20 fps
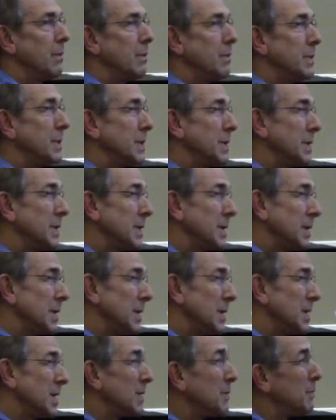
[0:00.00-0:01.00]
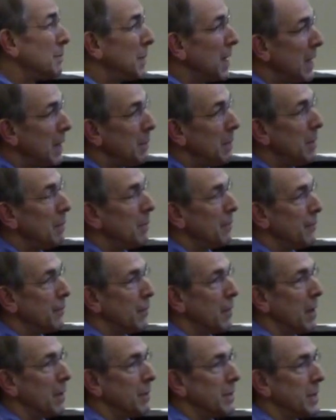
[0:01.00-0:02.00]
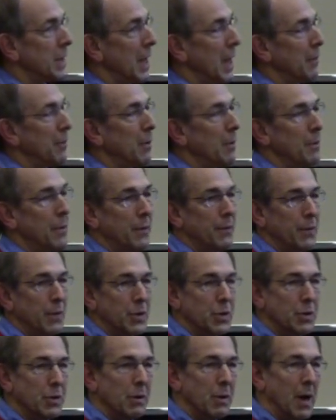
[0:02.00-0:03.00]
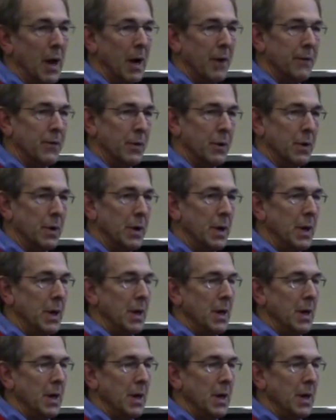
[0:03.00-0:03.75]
since maybe before I went to Apple, but for sure after.